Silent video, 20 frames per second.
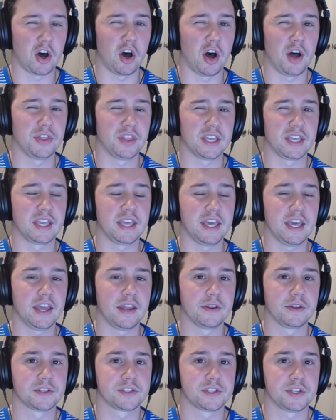on the
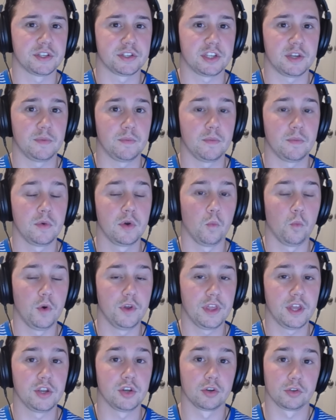Git system
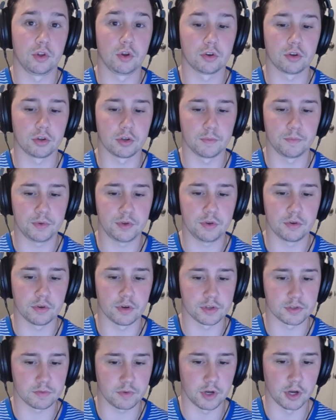within your local
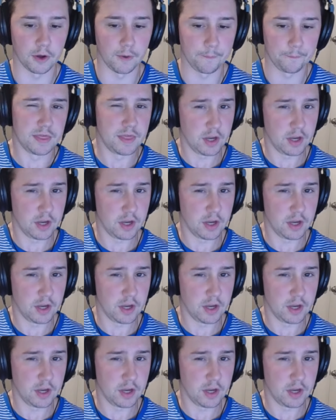computer as well.